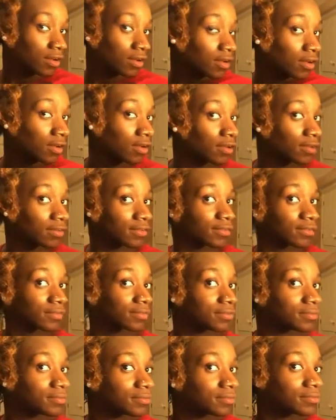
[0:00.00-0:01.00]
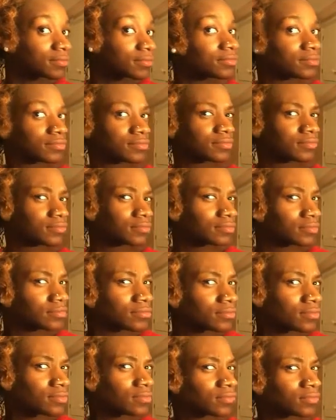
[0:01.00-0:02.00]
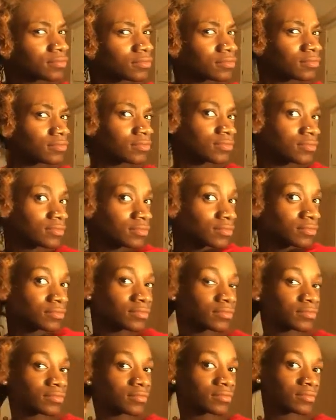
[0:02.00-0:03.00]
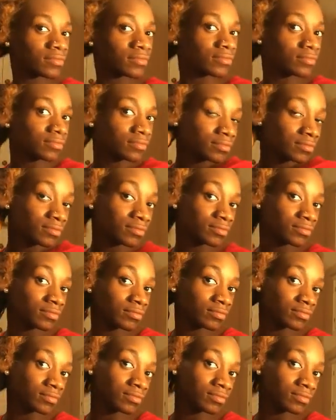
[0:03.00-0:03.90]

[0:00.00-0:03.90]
[no speech]